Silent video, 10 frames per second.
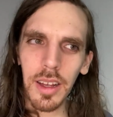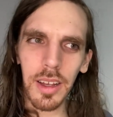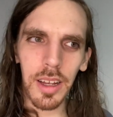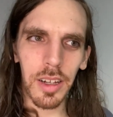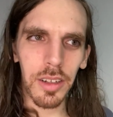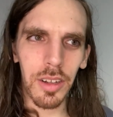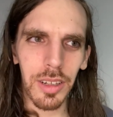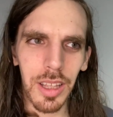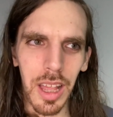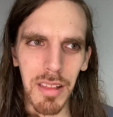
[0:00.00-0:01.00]

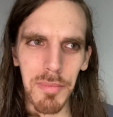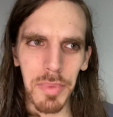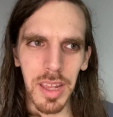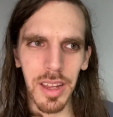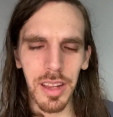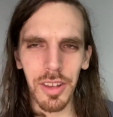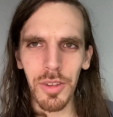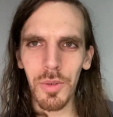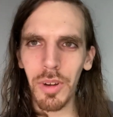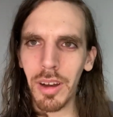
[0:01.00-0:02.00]
called
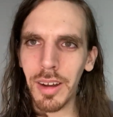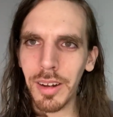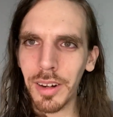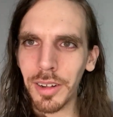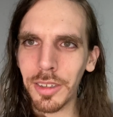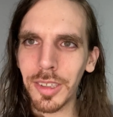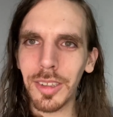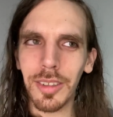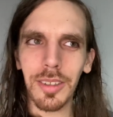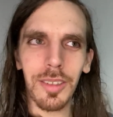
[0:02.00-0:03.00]

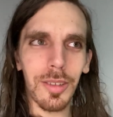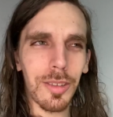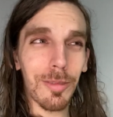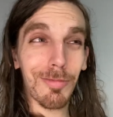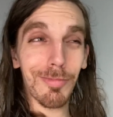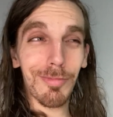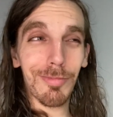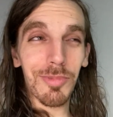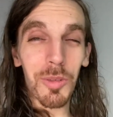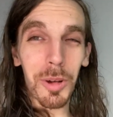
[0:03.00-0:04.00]
SPQR
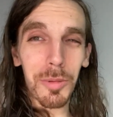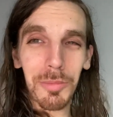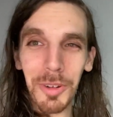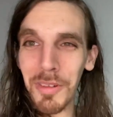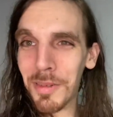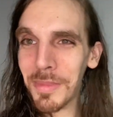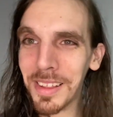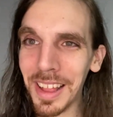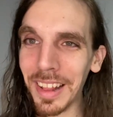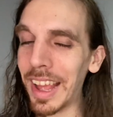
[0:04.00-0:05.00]
Rome or something
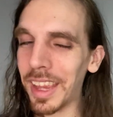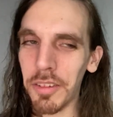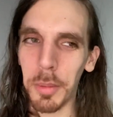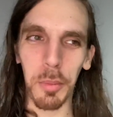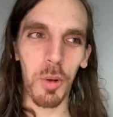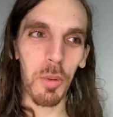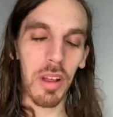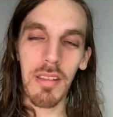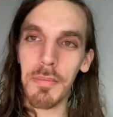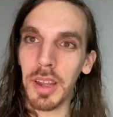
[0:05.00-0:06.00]
like that. I can't remember what it
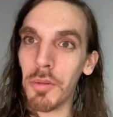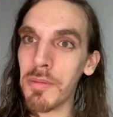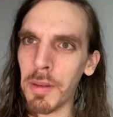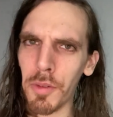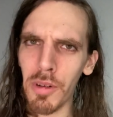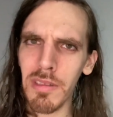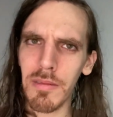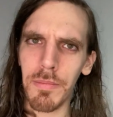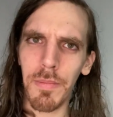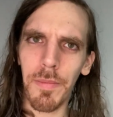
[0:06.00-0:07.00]
was, but it was my
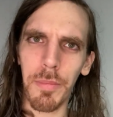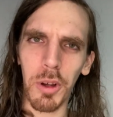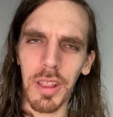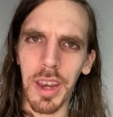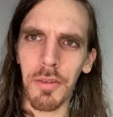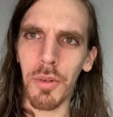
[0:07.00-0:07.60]
first book that I ever